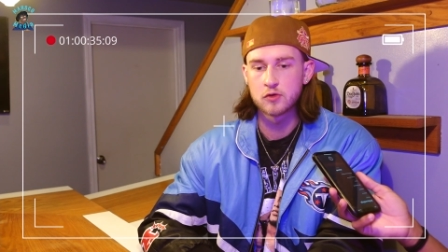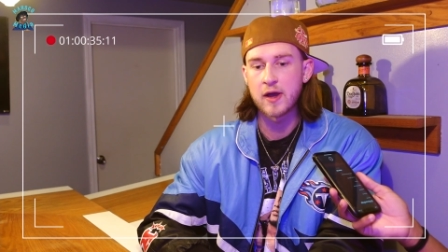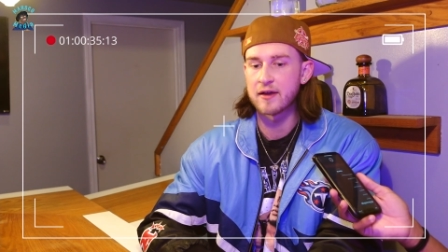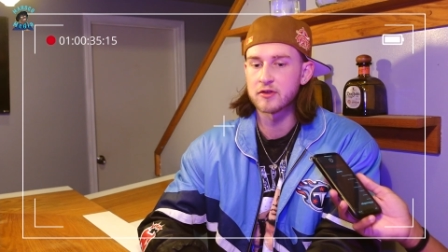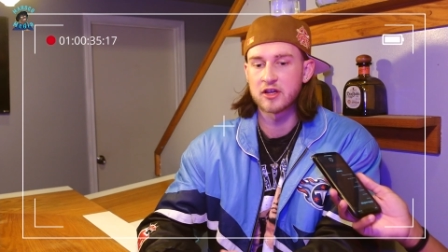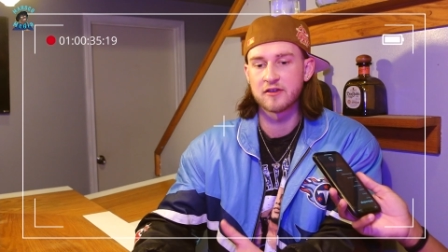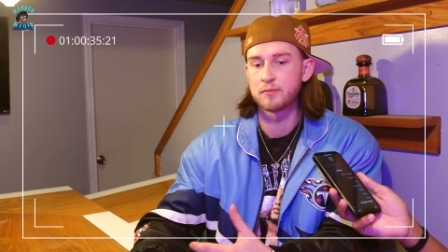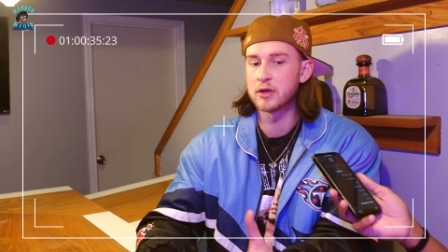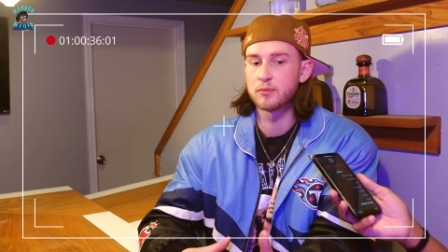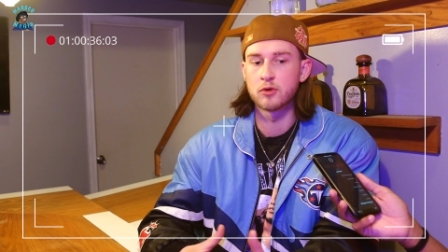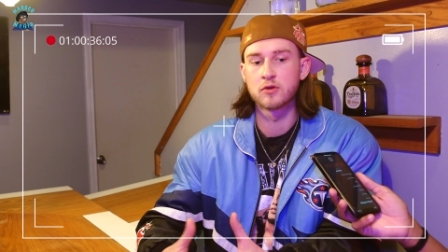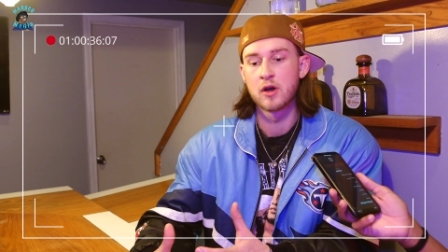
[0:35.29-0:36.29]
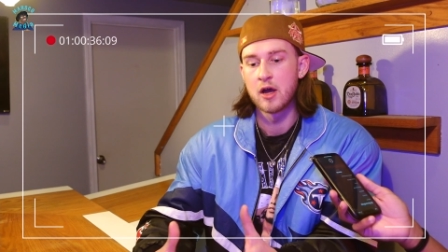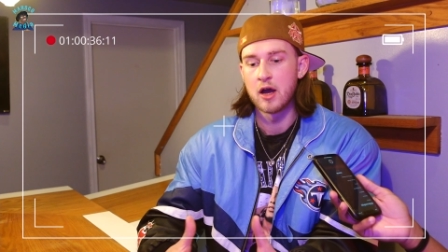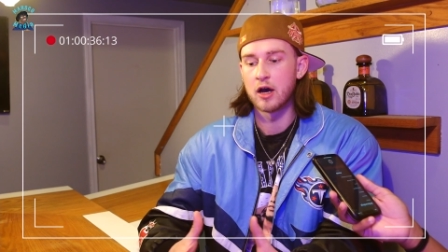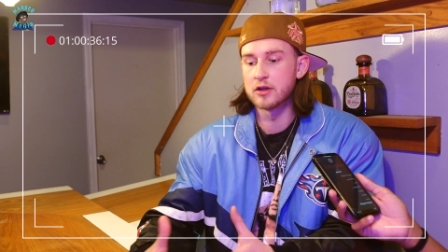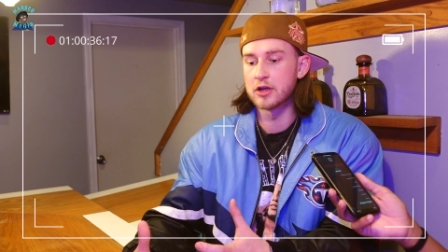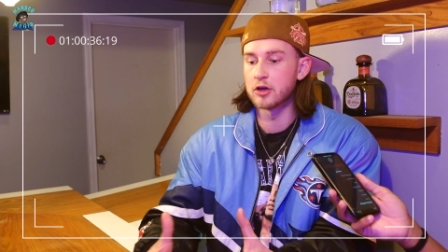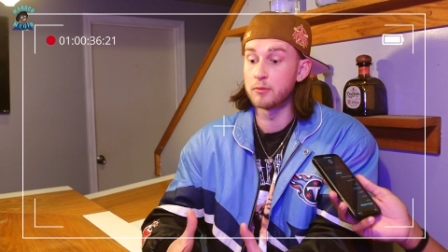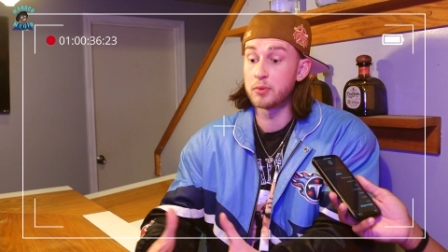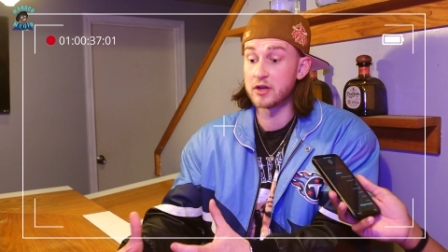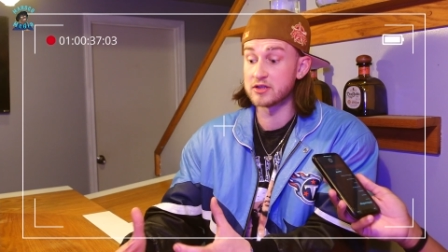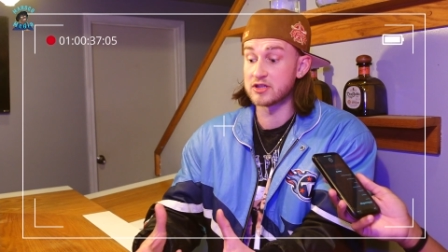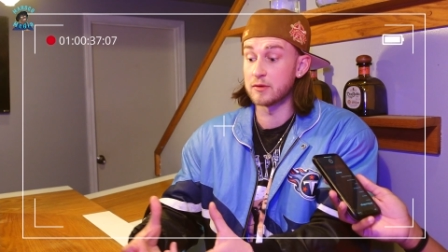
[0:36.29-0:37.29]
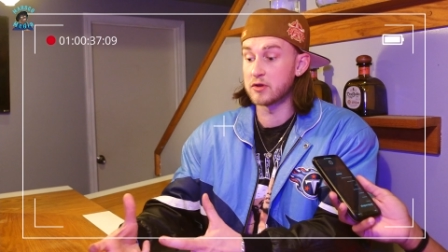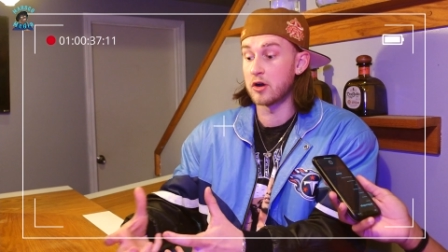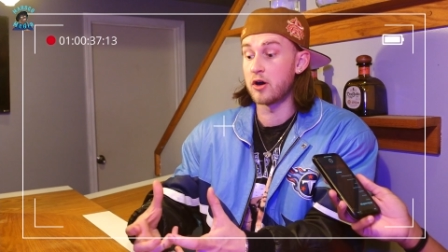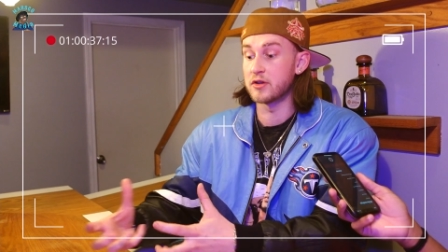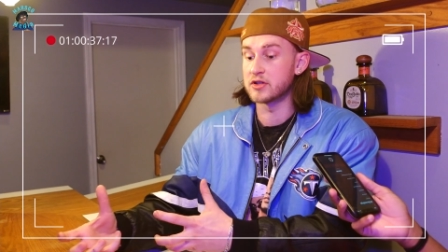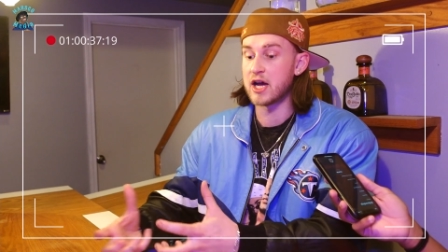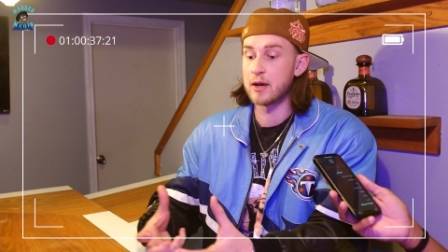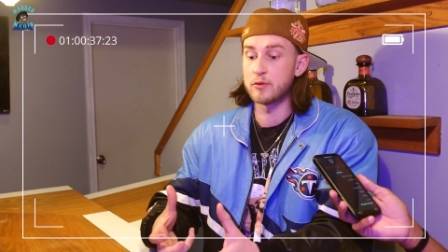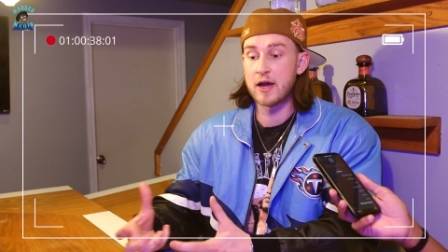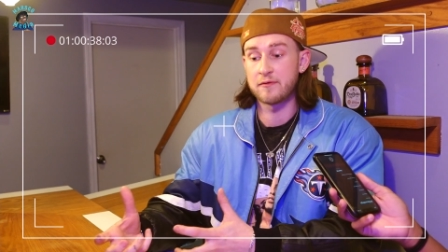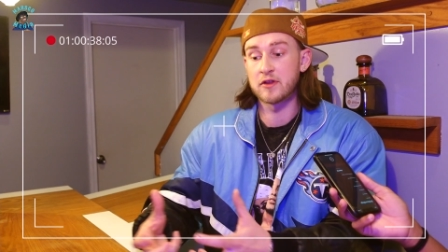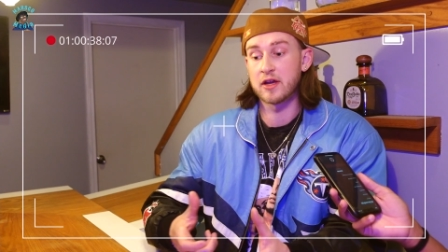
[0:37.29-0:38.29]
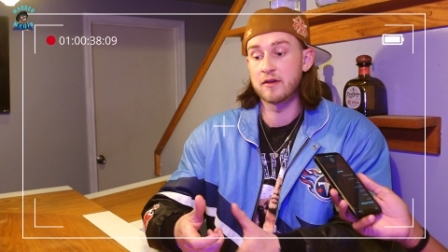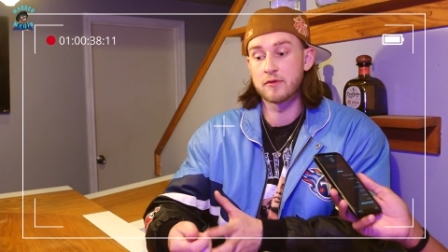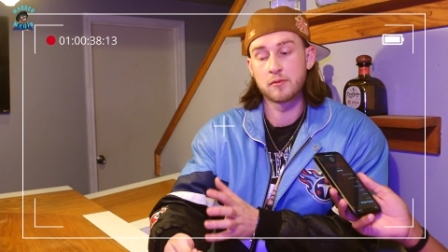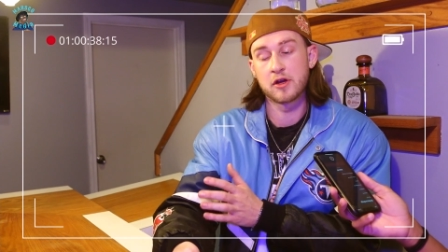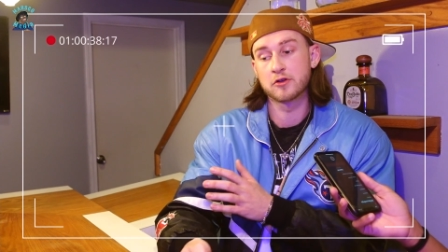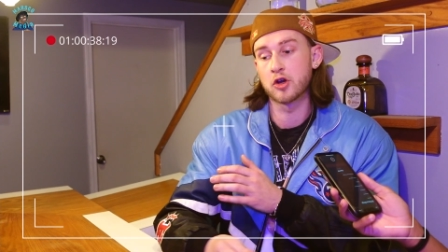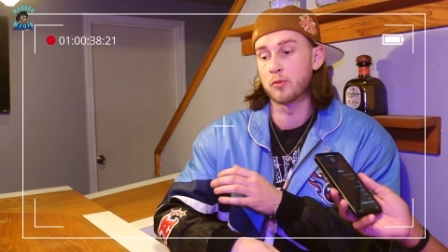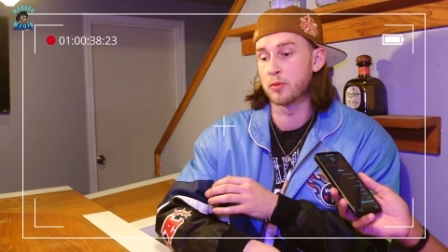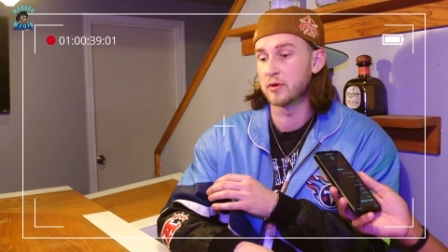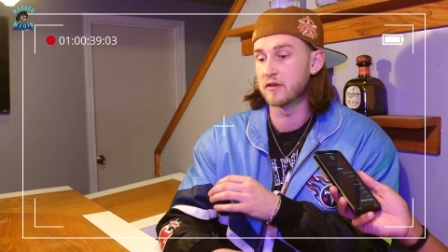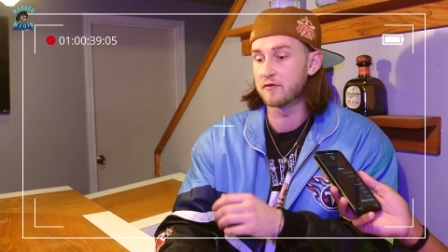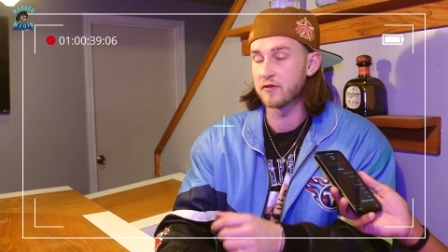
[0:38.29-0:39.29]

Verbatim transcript: You have to give people a little bit of something all the time. You have to give them their dopamine